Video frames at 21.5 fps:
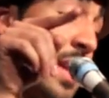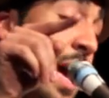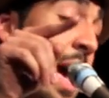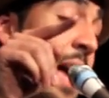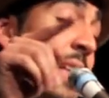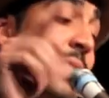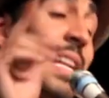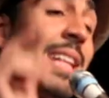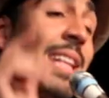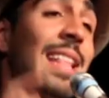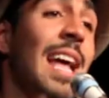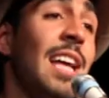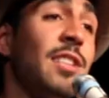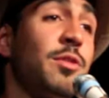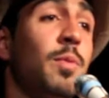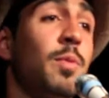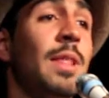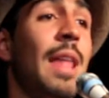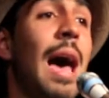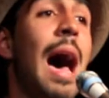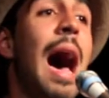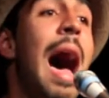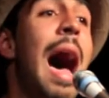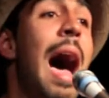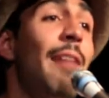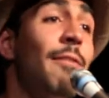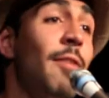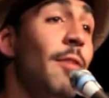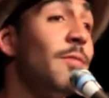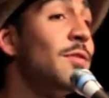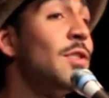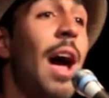eyes that that's where the
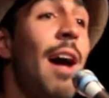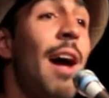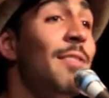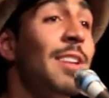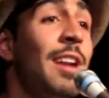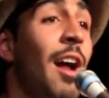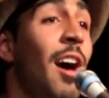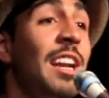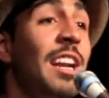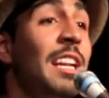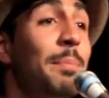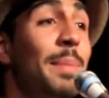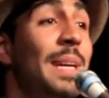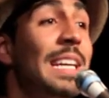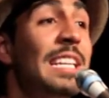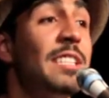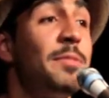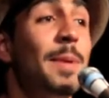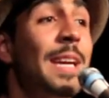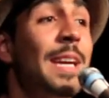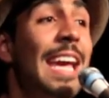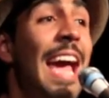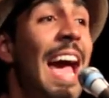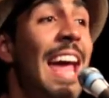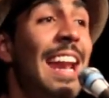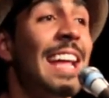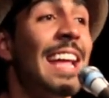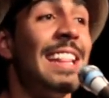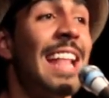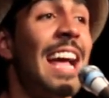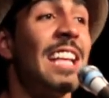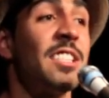hive of jiving honeybees be at,
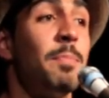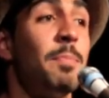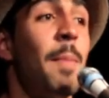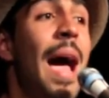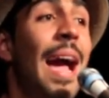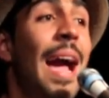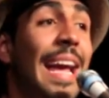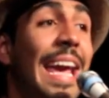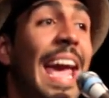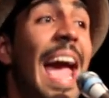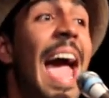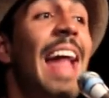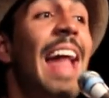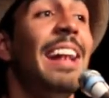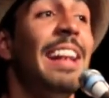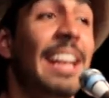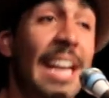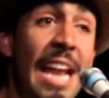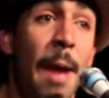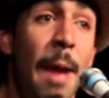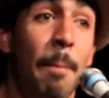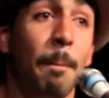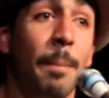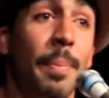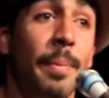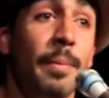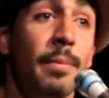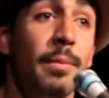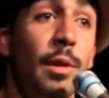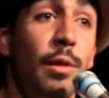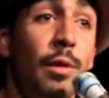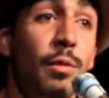and that's my cat Nip,
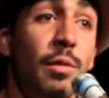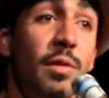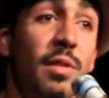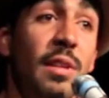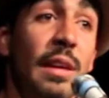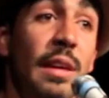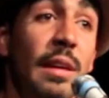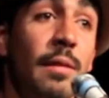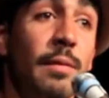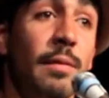you see.